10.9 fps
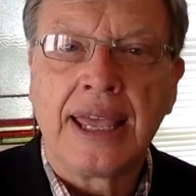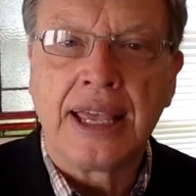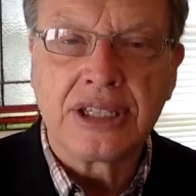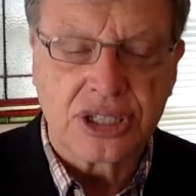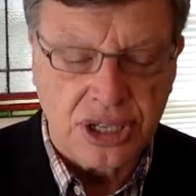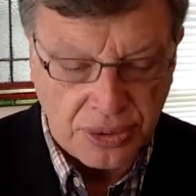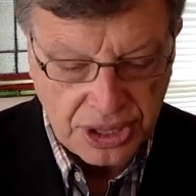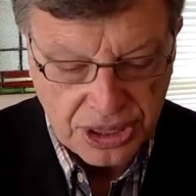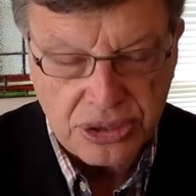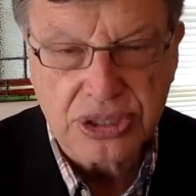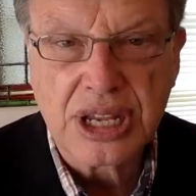is so
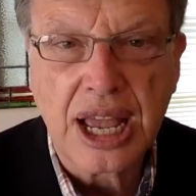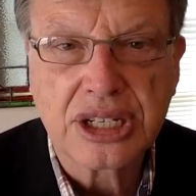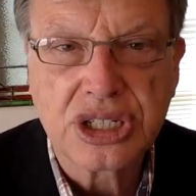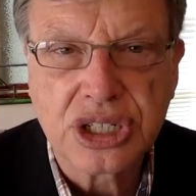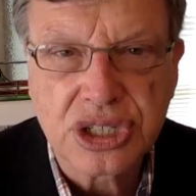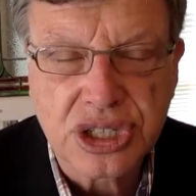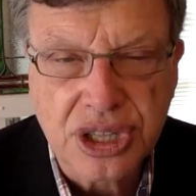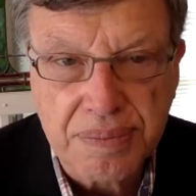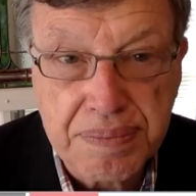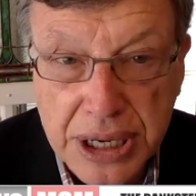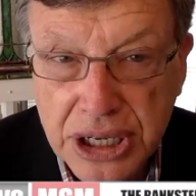that there's not just
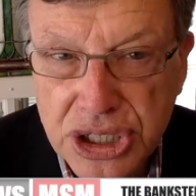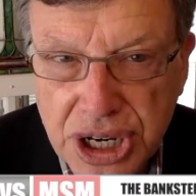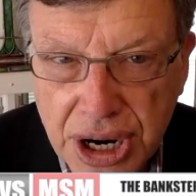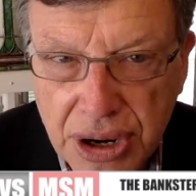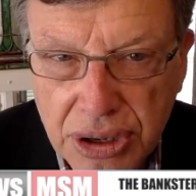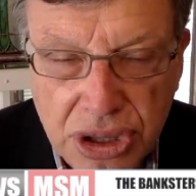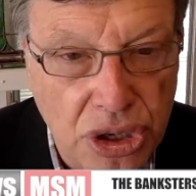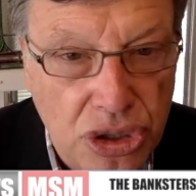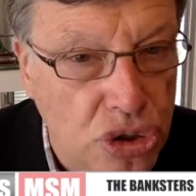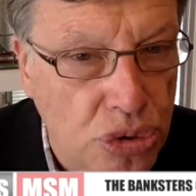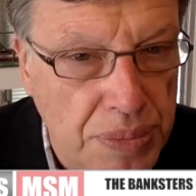the big chair,
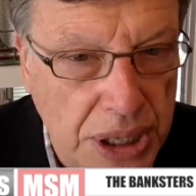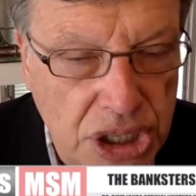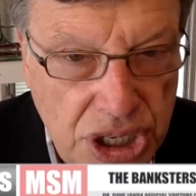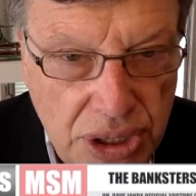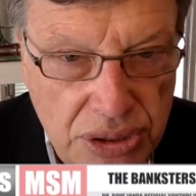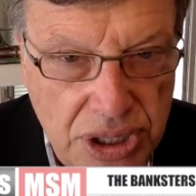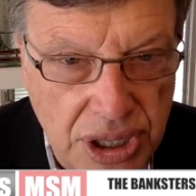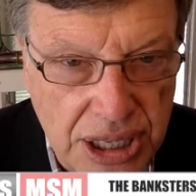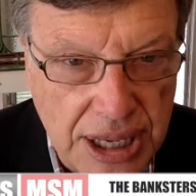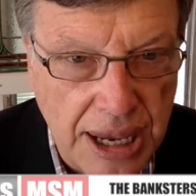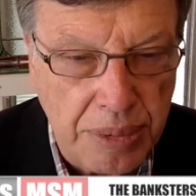the two big chairs at
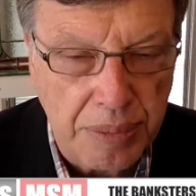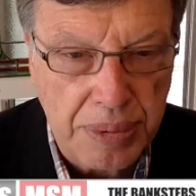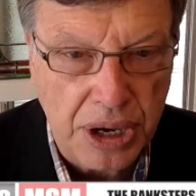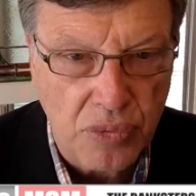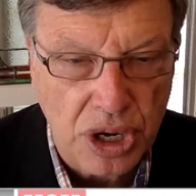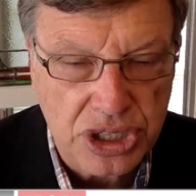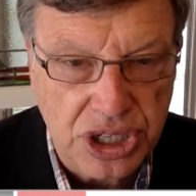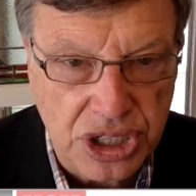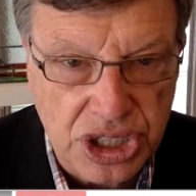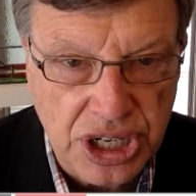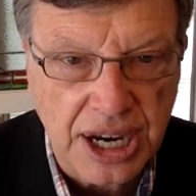the table being Russia
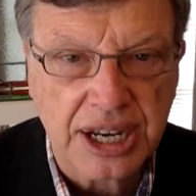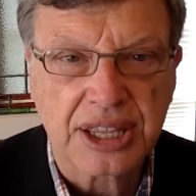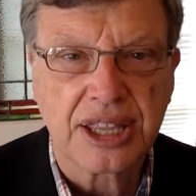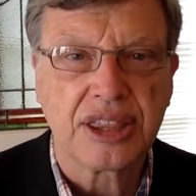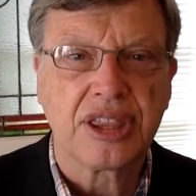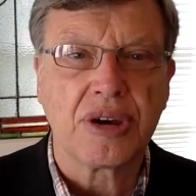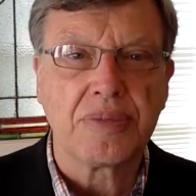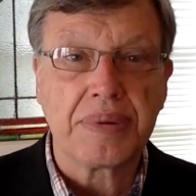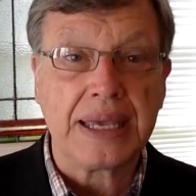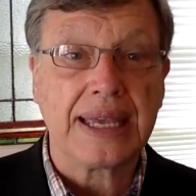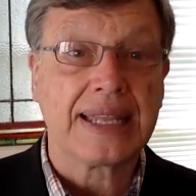and China, that there
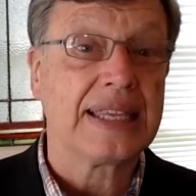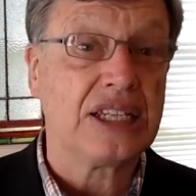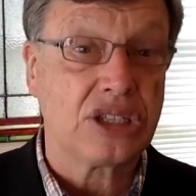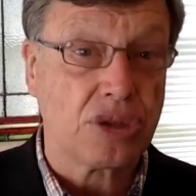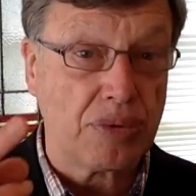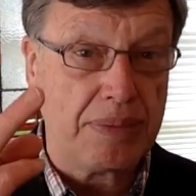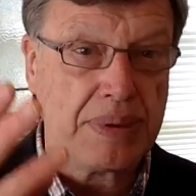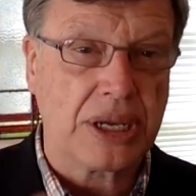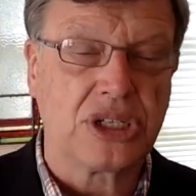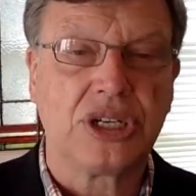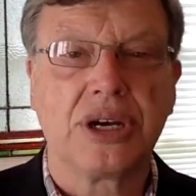be at least three
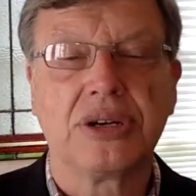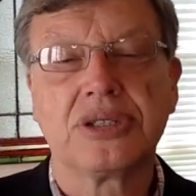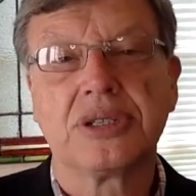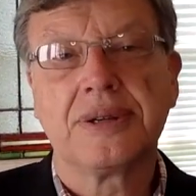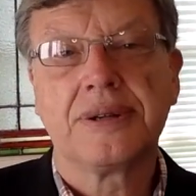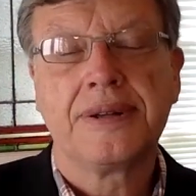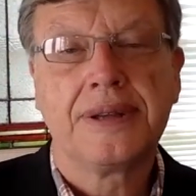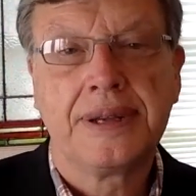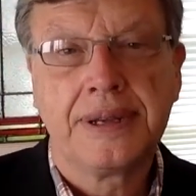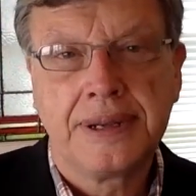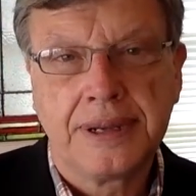big chairs,
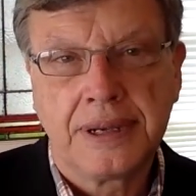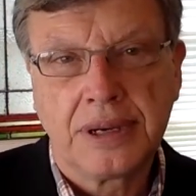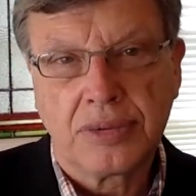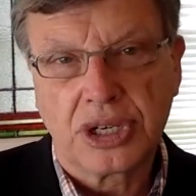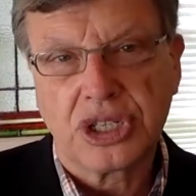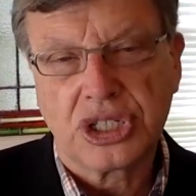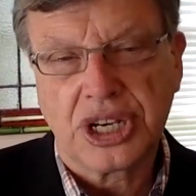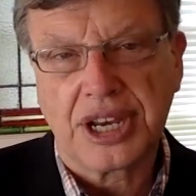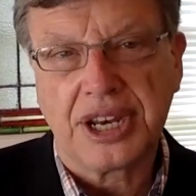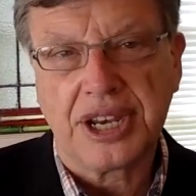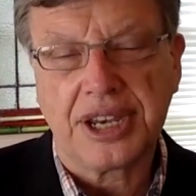Russia,
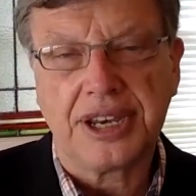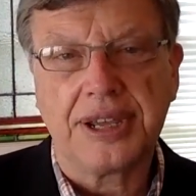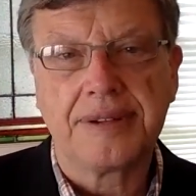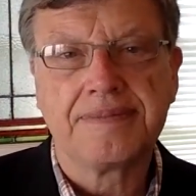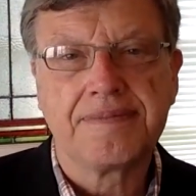China, and India.